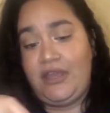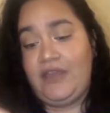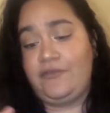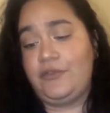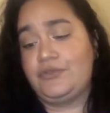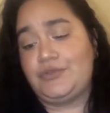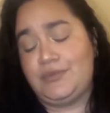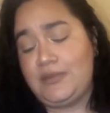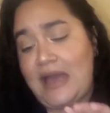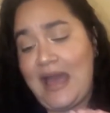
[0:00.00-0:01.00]
if you do
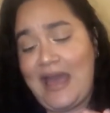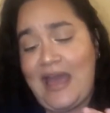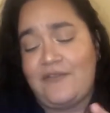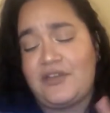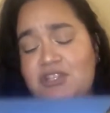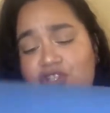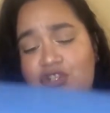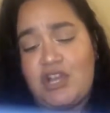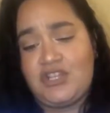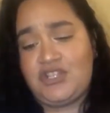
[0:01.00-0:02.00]
not have
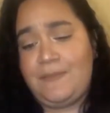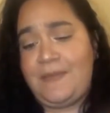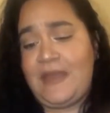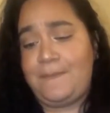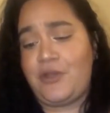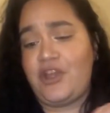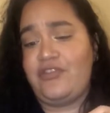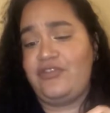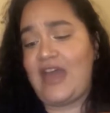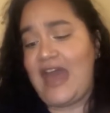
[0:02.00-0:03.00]
construction paper,
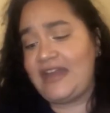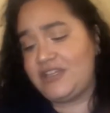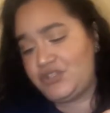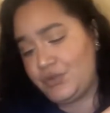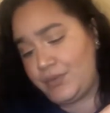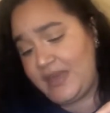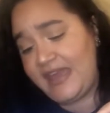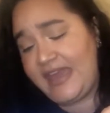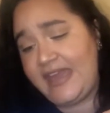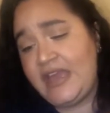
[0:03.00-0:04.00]
that is
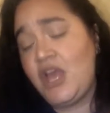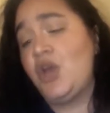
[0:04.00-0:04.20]
okay.